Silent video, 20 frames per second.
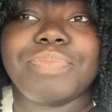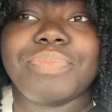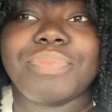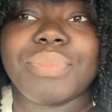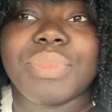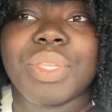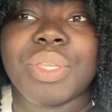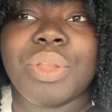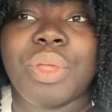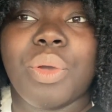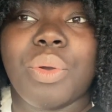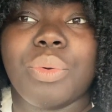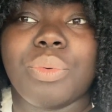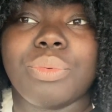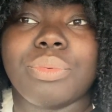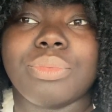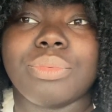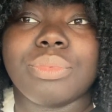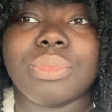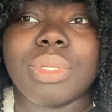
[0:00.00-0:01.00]
you know,
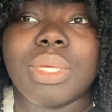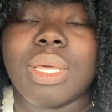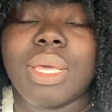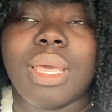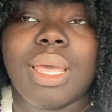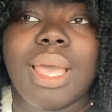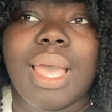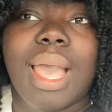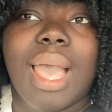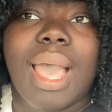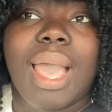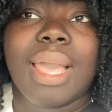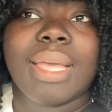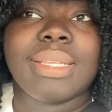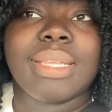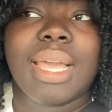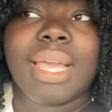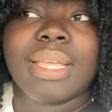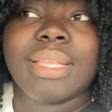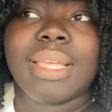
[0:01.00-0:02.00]

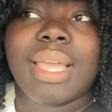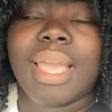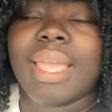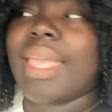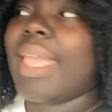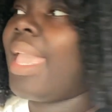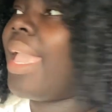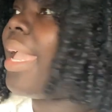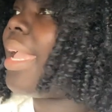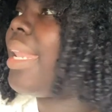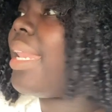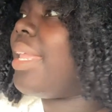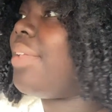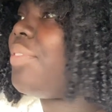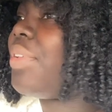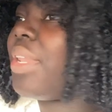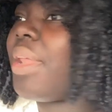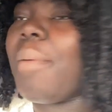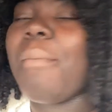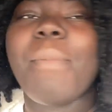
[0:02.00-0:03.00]
I can't
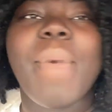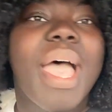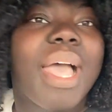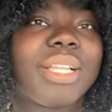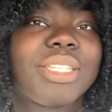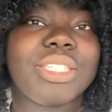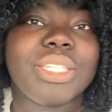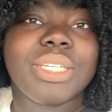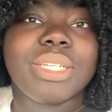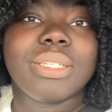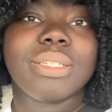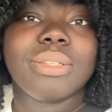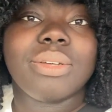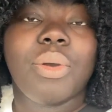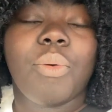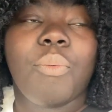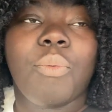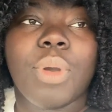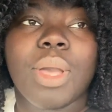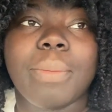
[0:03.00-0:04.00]
even imagine
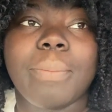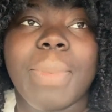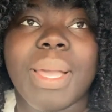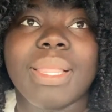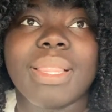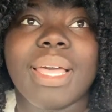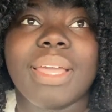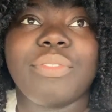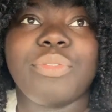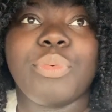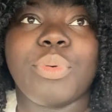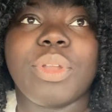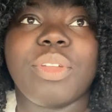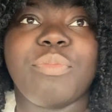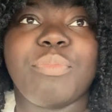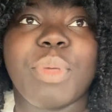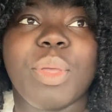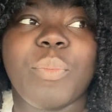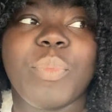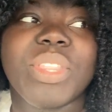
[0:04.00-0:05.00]
what my life would
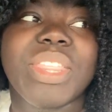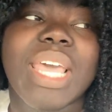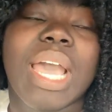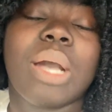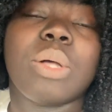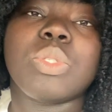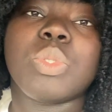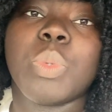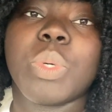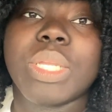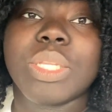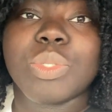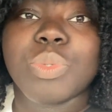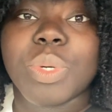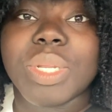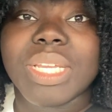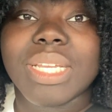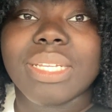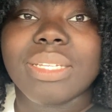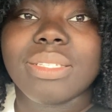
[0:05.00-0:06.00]
have been without
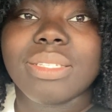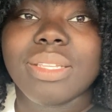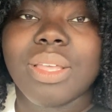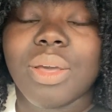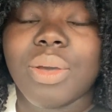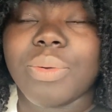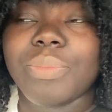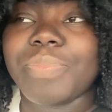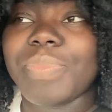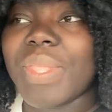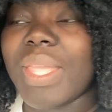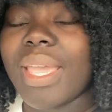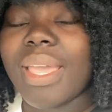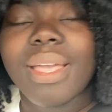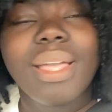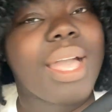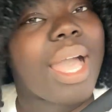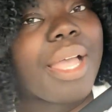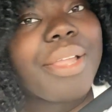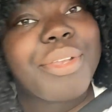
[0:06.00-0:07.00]
2020. So
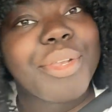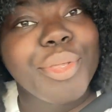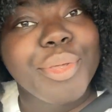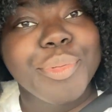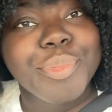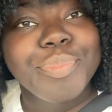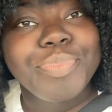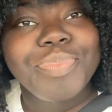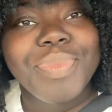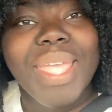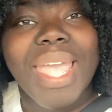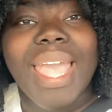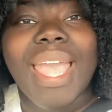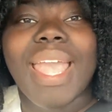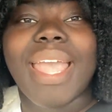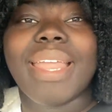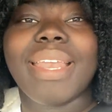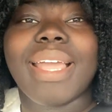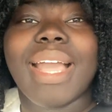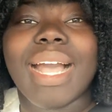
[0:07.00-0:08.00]
God knew
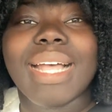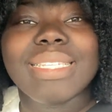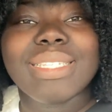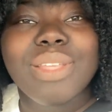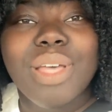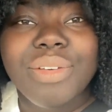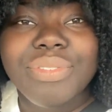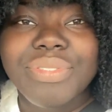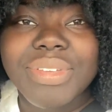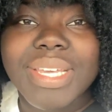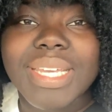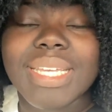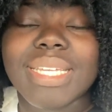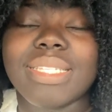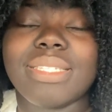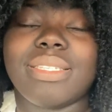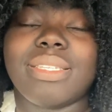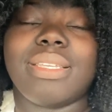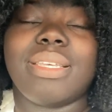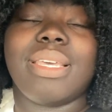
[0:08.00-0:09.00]
and God saw fit.
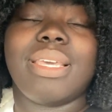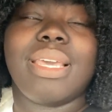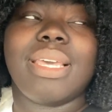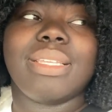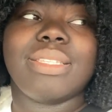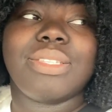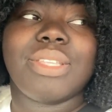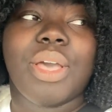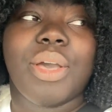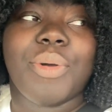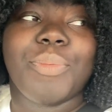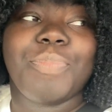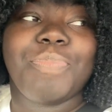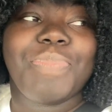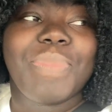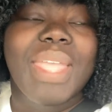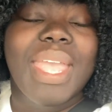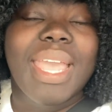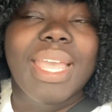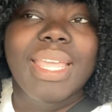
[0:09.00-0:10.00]
So
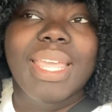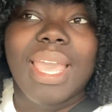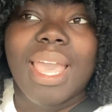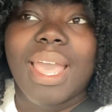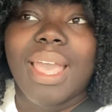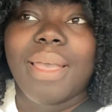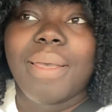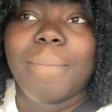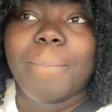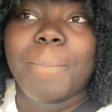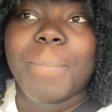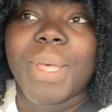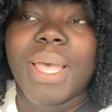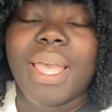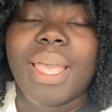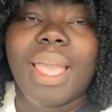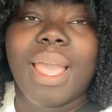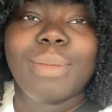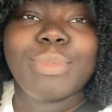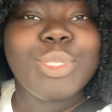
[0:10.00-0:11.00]
yeah,
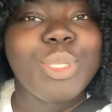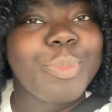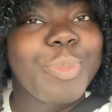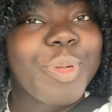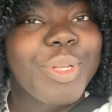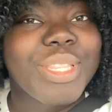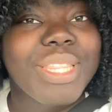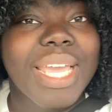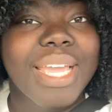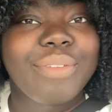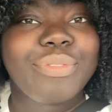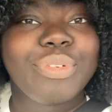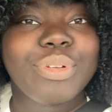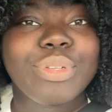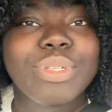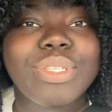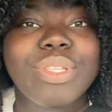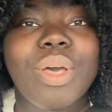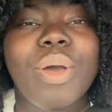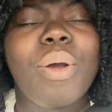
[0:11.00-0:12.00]
but I'm super
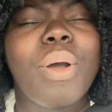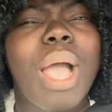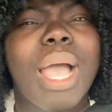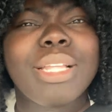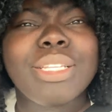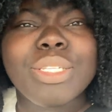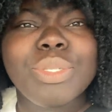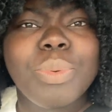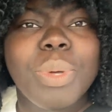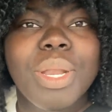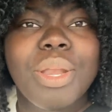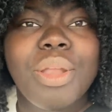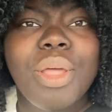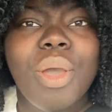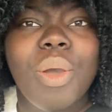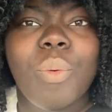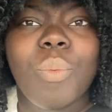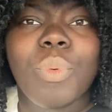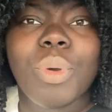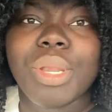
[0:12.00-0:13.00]
thankful. So I just want to
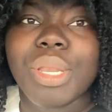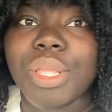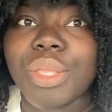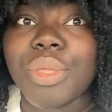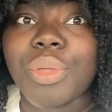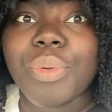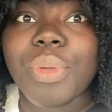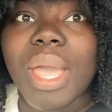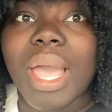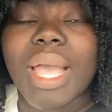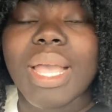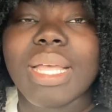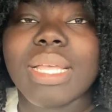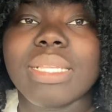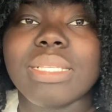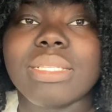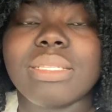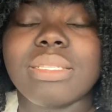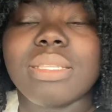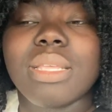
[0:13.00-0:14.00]
know, what do you
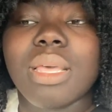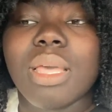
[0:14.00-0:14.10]
guys